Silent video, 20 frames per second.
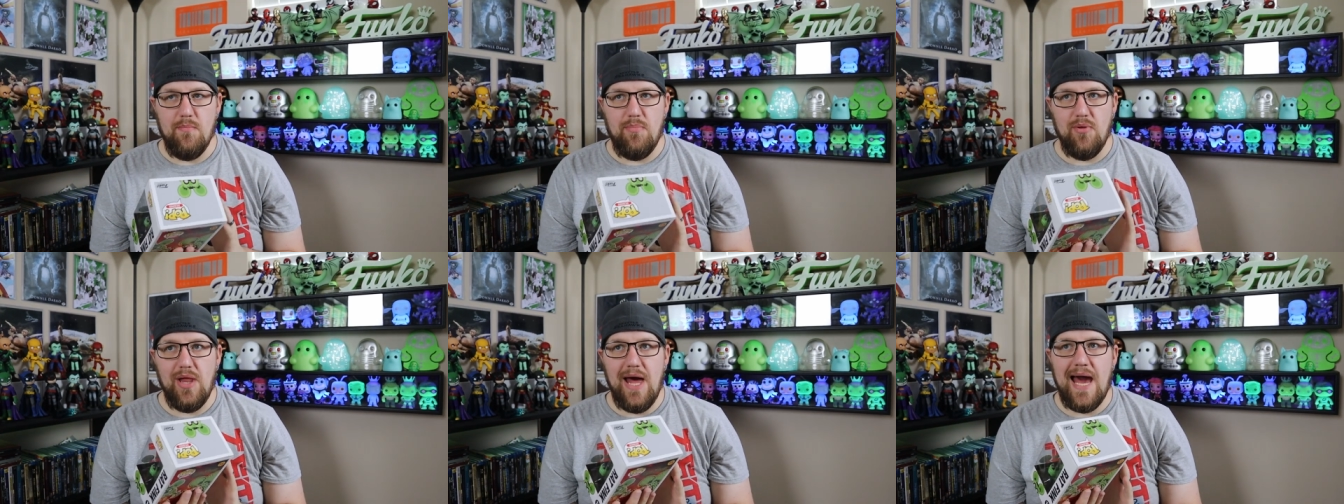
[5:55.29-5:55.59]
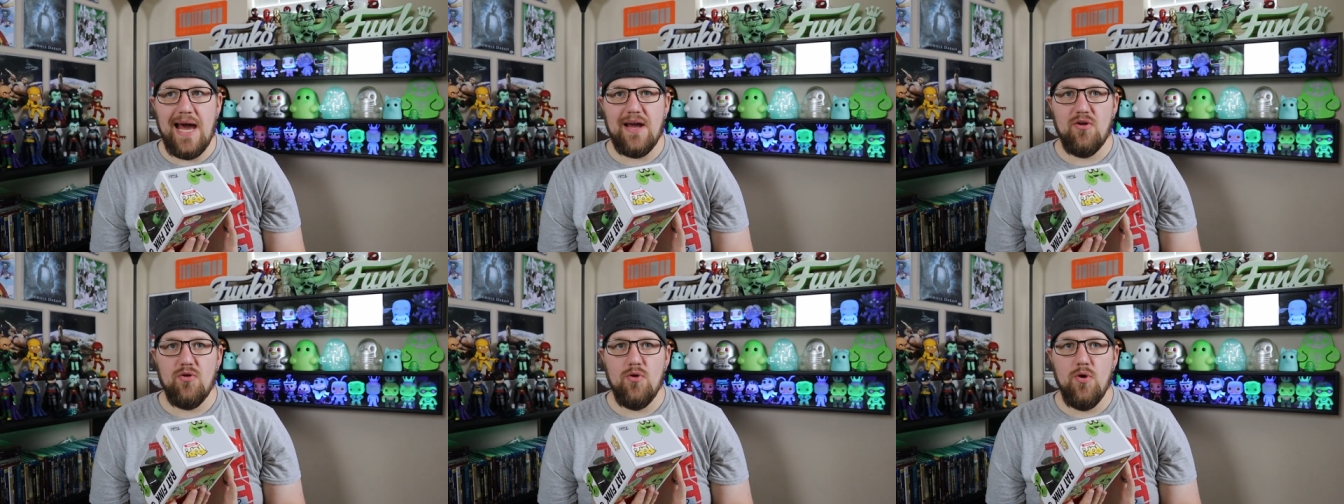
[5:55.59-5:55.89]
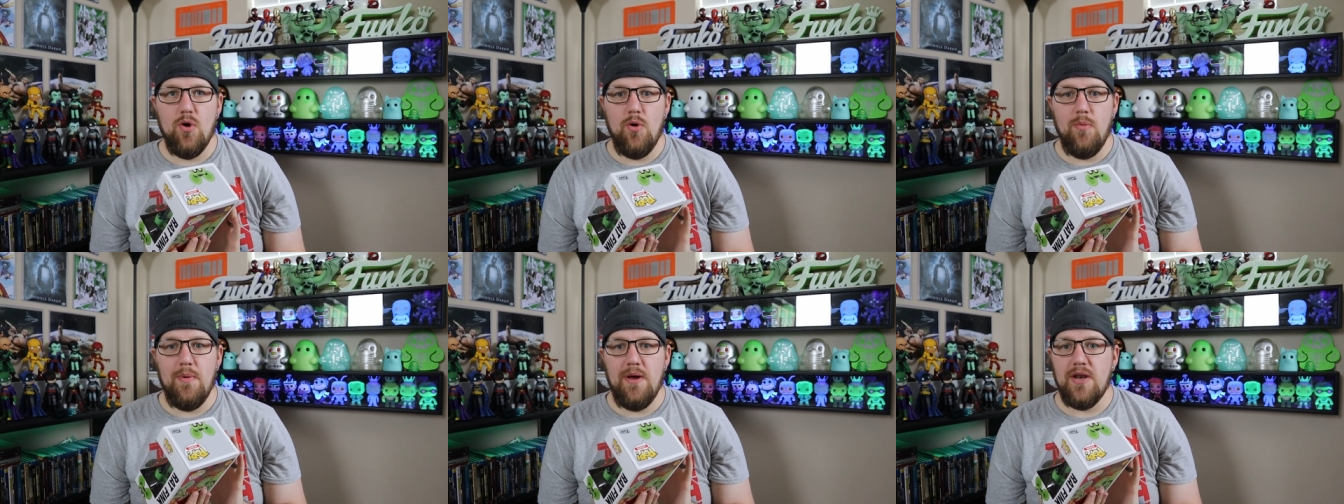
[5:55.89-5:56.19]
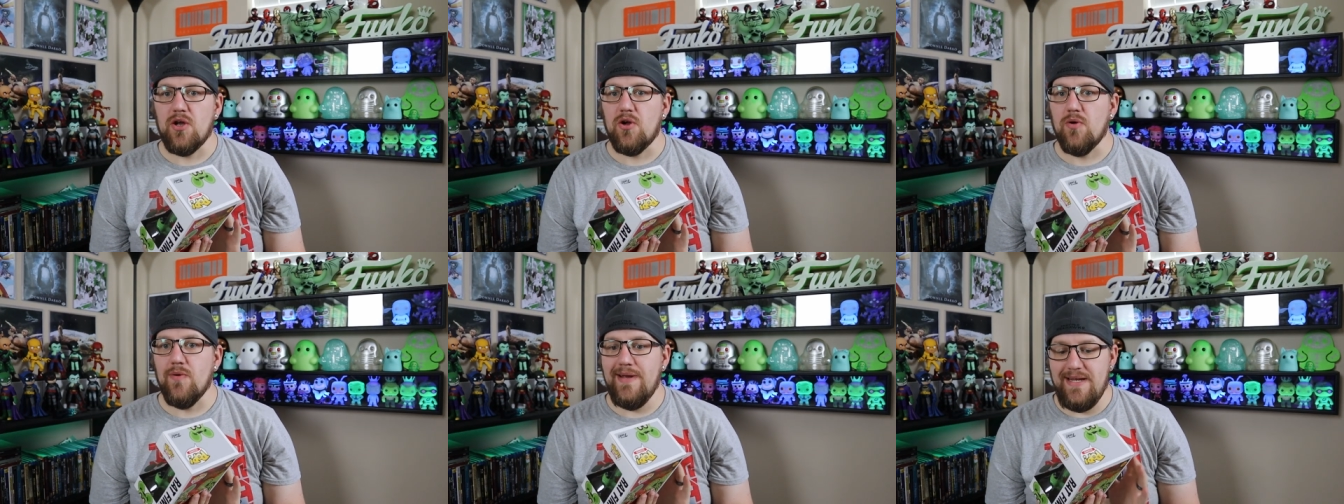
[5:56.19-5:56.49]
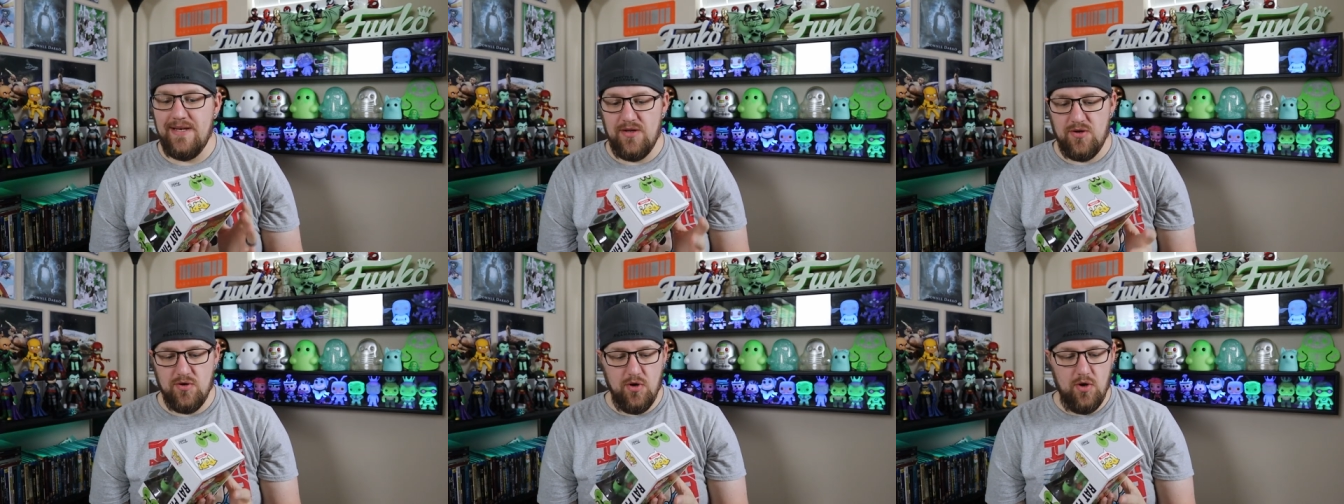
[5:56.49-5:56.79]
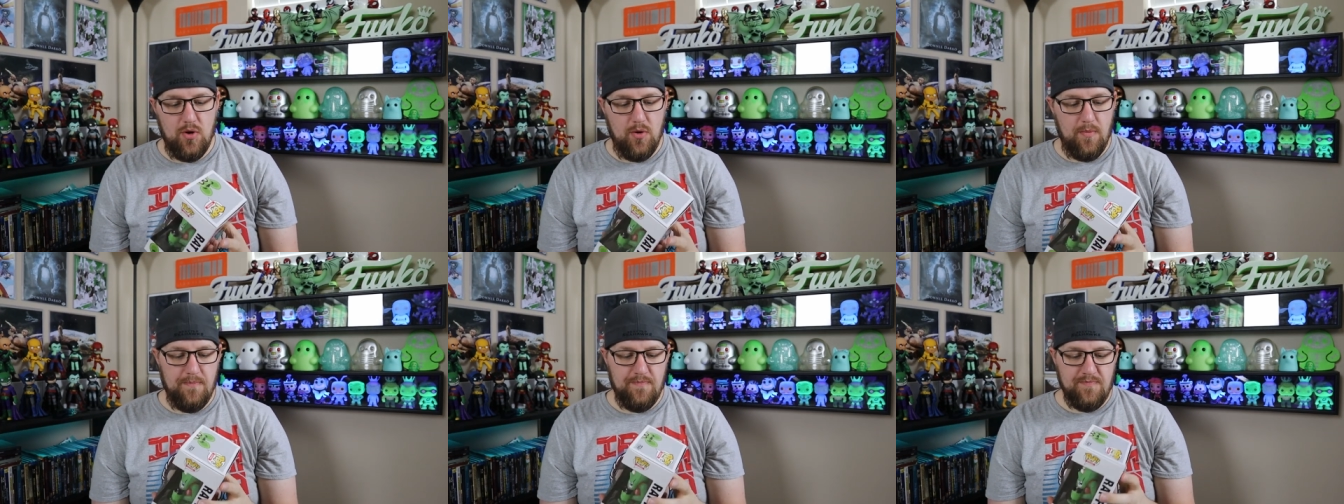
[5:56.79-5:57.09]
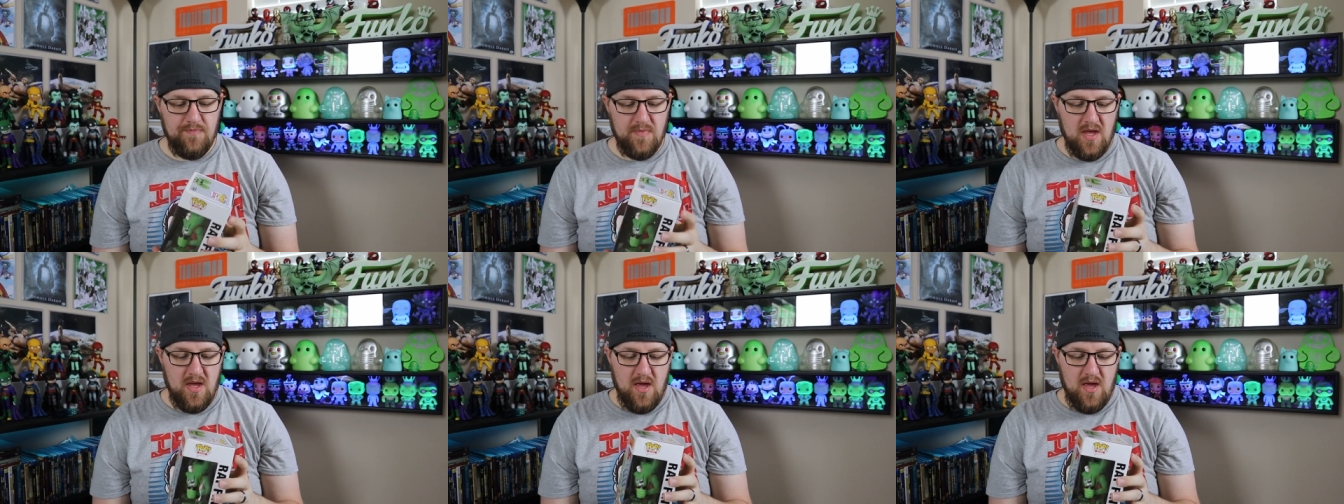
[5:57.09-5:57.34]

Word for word: black chrome and a green chrome.